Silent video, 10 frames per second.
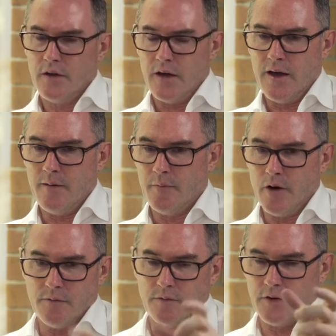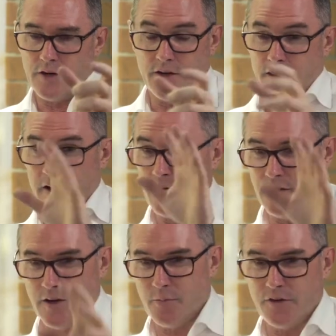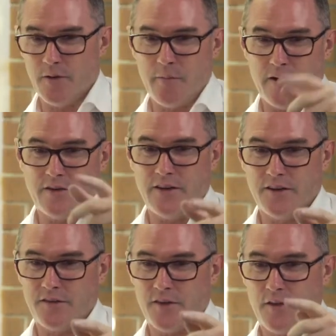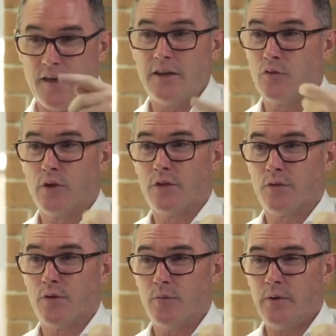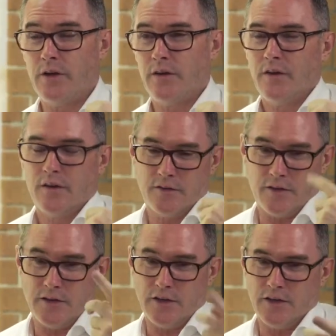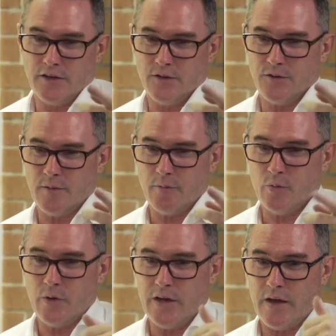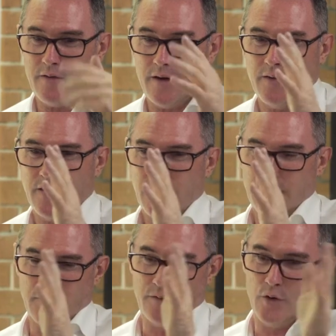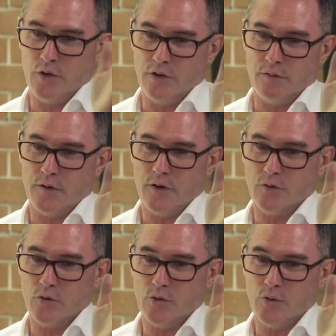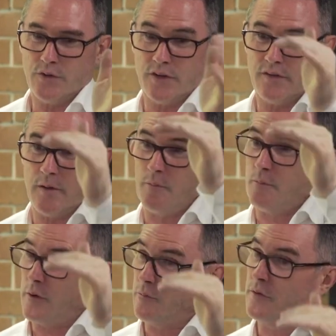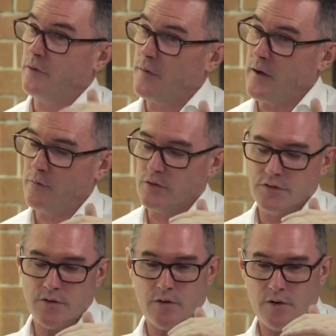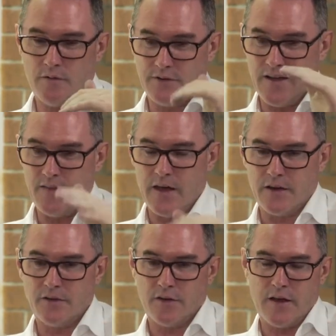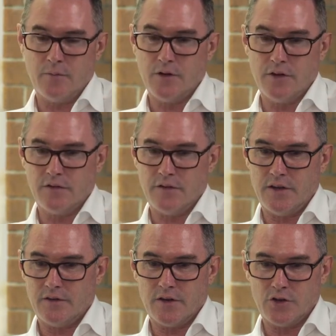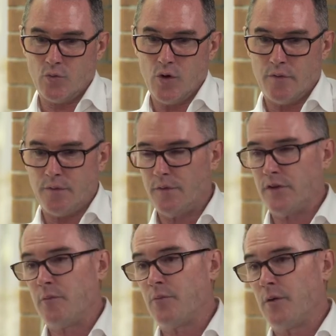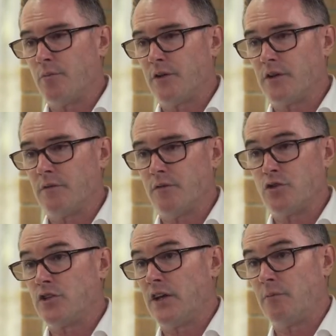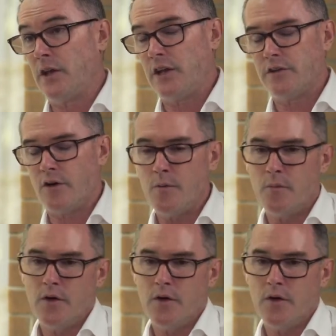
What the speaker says: I don't know how I did it, but somehow I did it. So they can ring through to me, because I think you can do something where you have a divert your phone calls except people on your favourites. So oh. I've done that. So that means that there's like 12 or 15 people that can virtually get me any time.